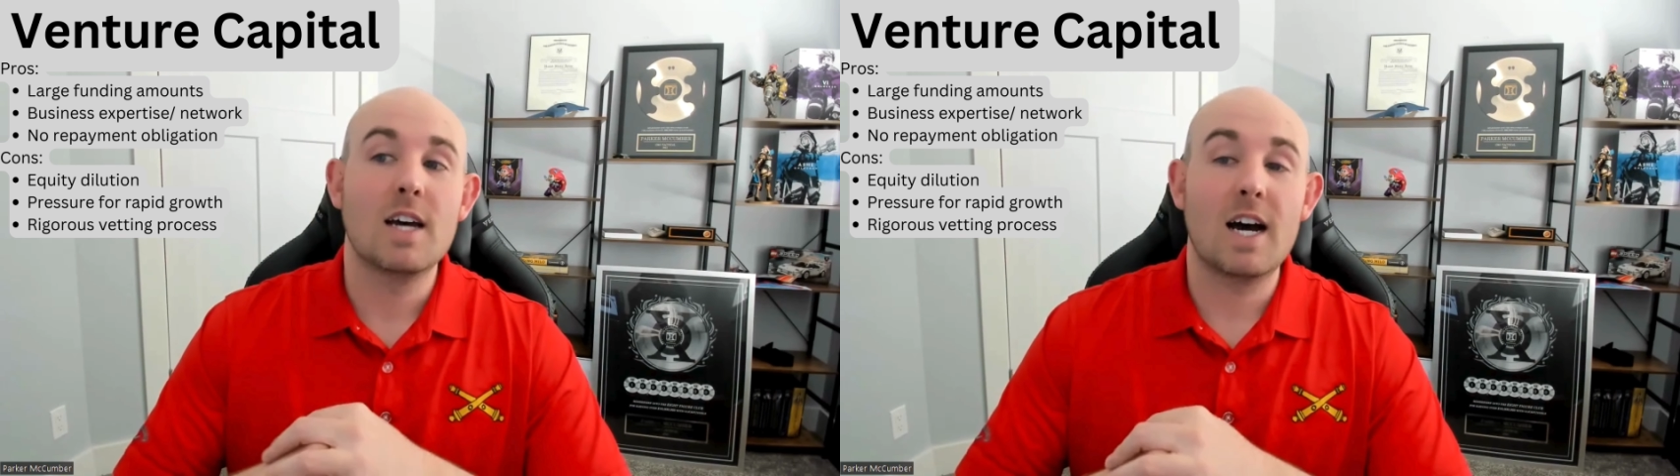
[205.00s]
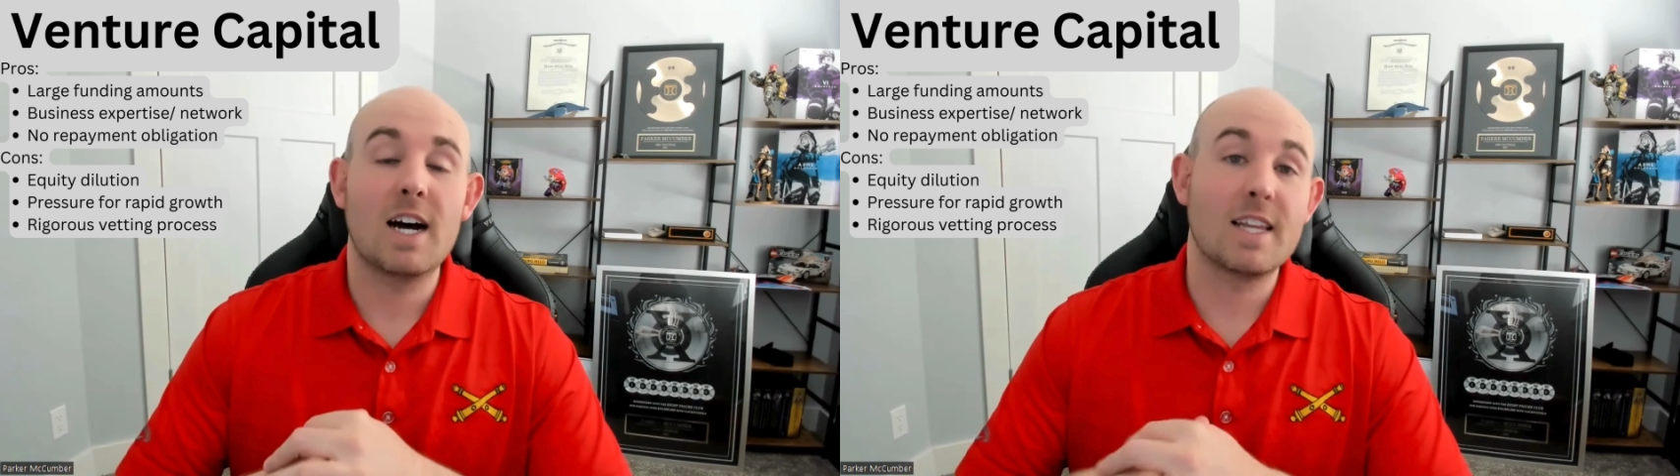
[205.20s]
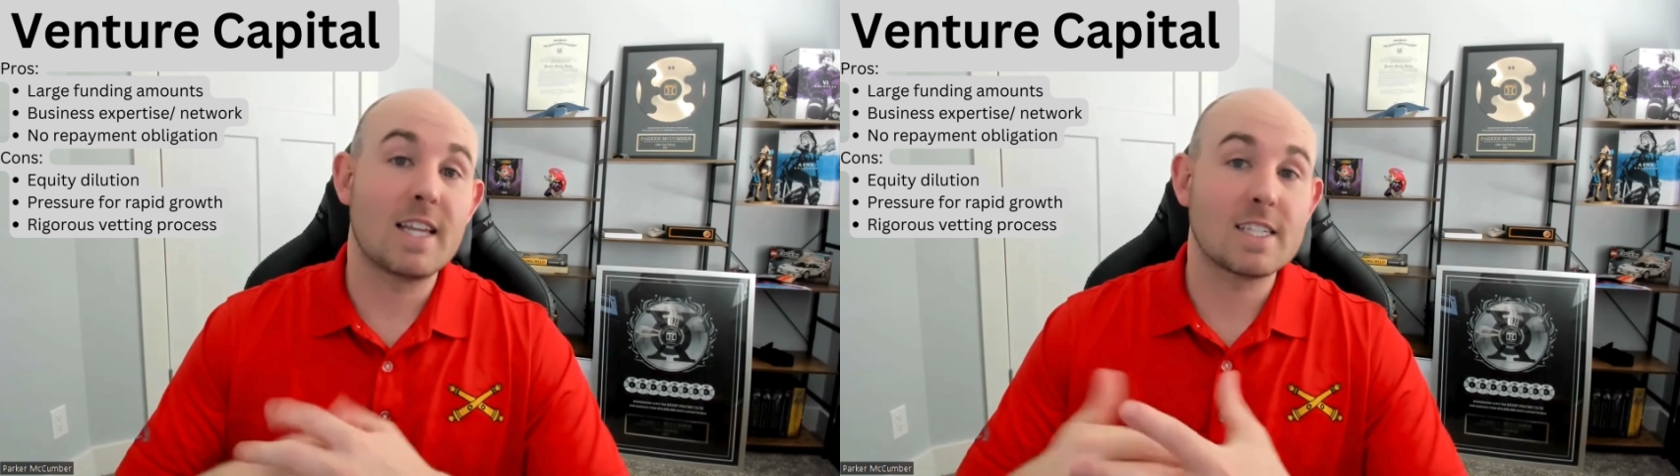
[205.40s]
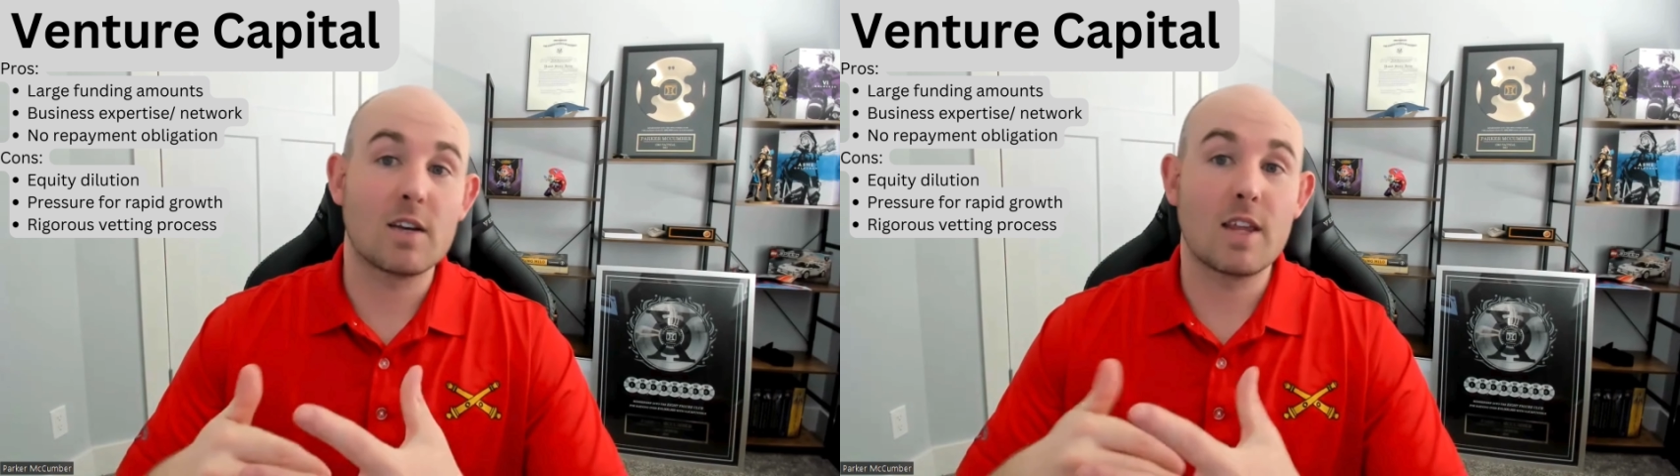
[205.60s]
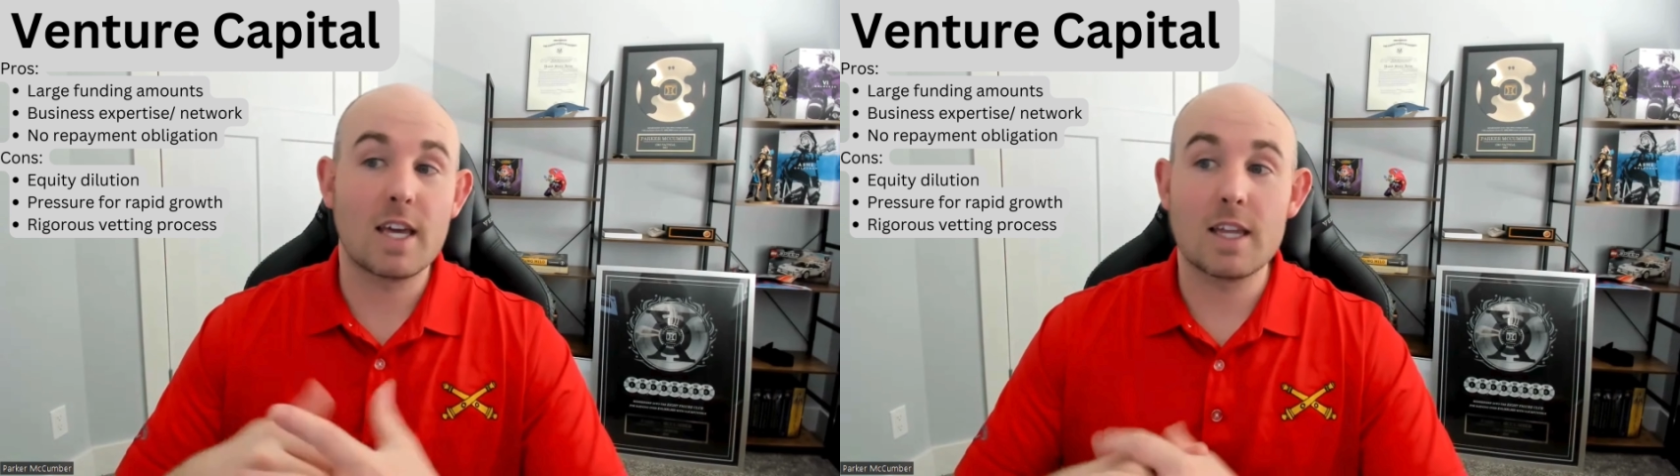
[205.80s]
and that's
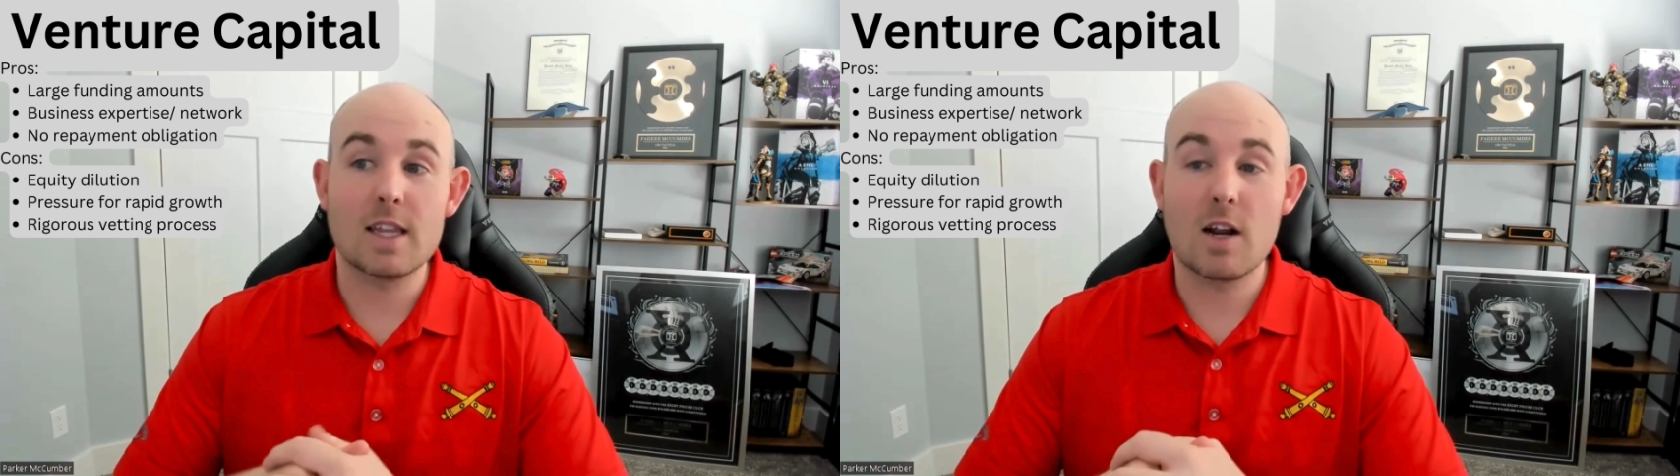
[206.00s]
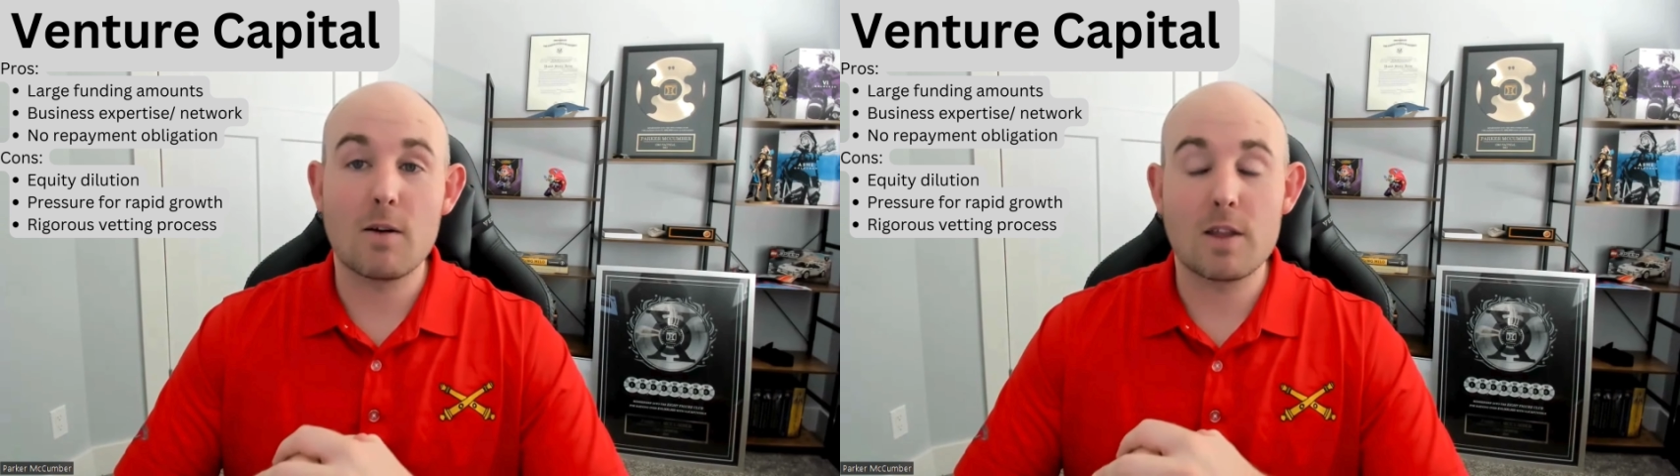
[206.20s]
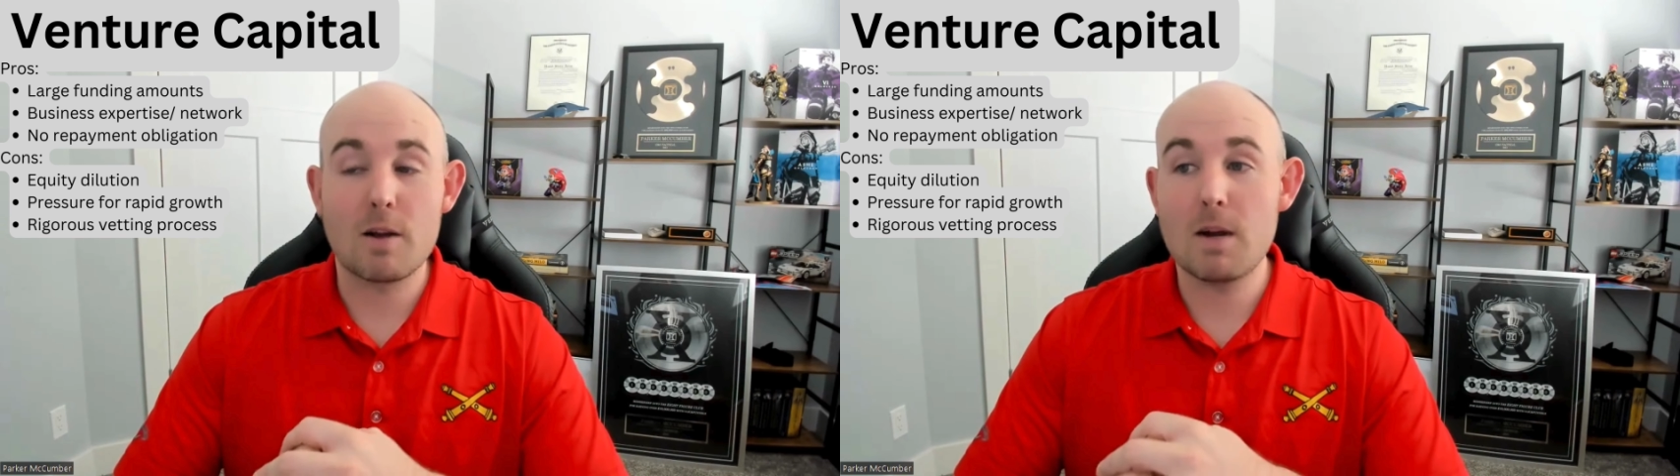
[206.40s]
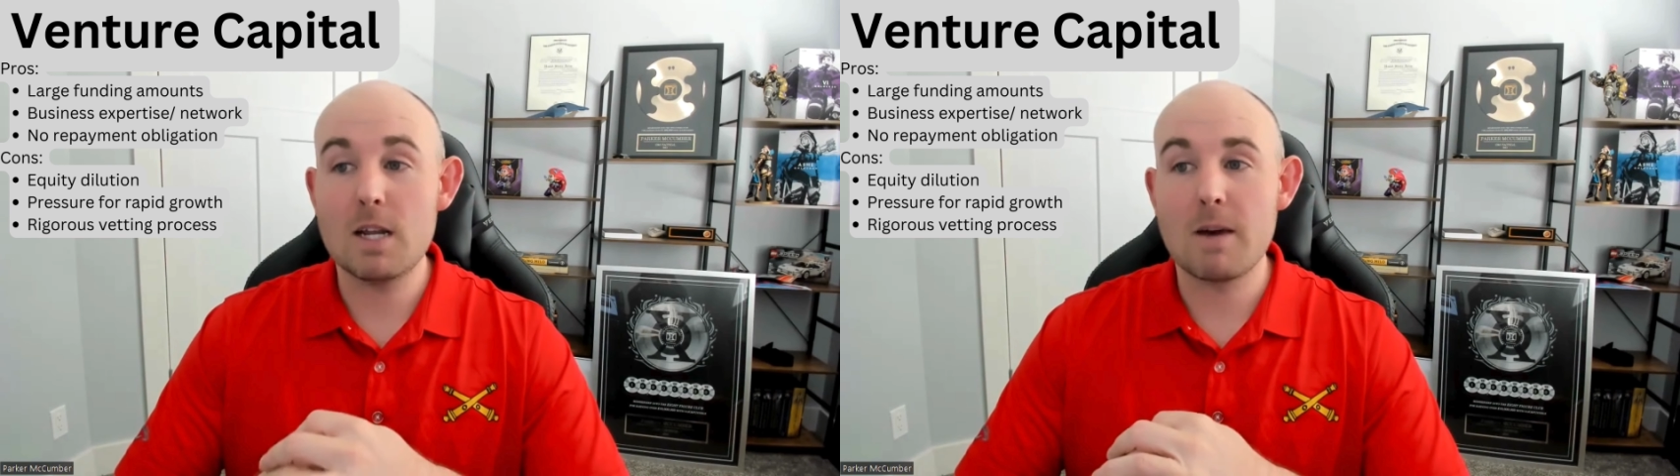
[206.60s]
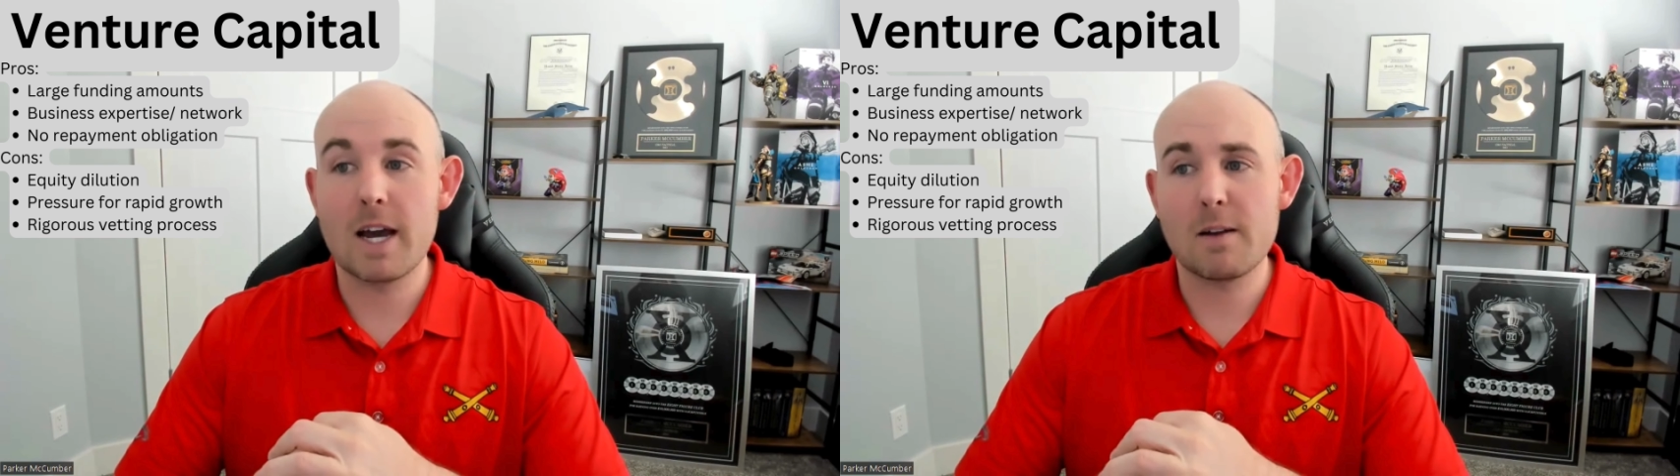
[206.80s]
how they get their
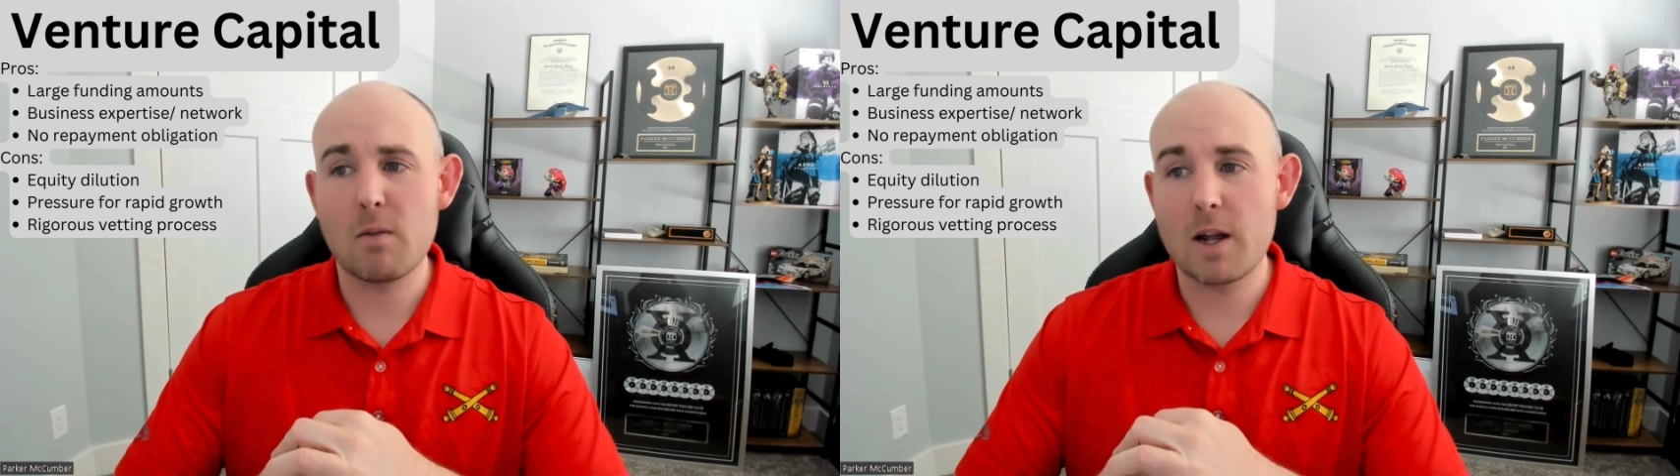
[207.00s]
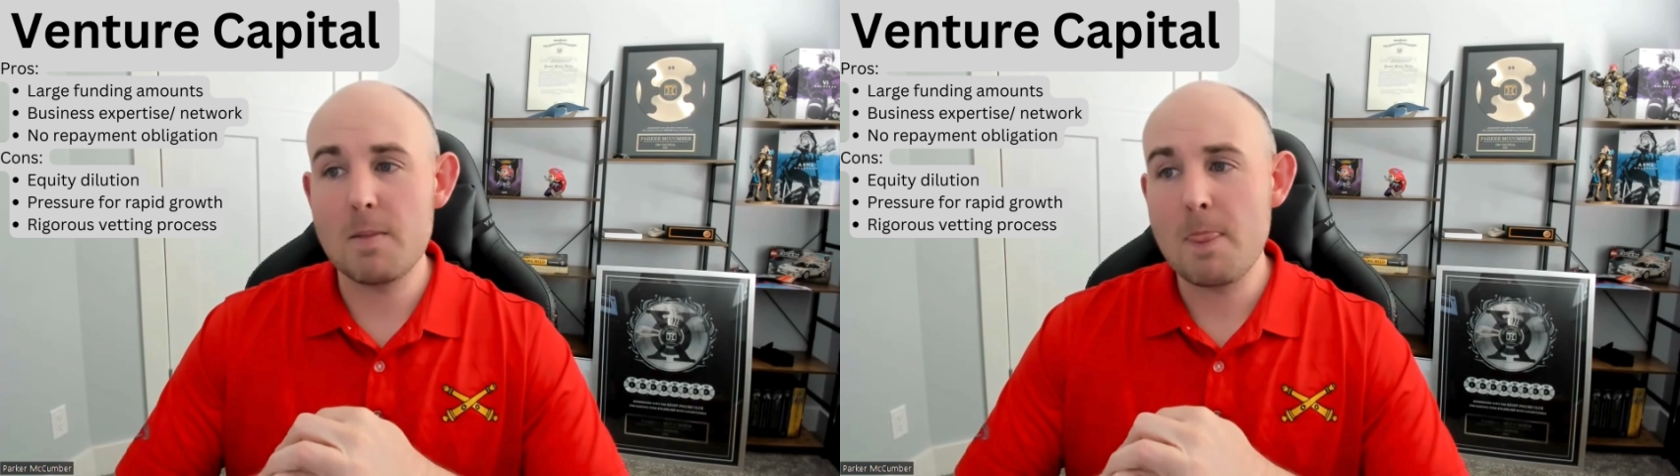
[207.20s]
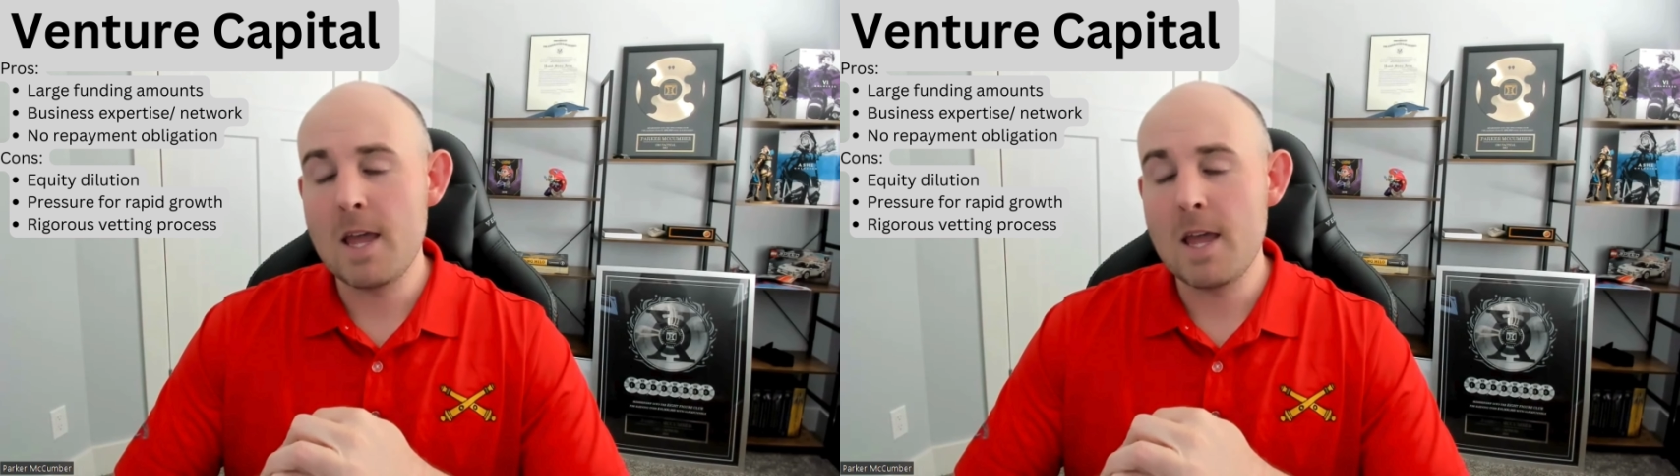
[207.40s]
money back, right?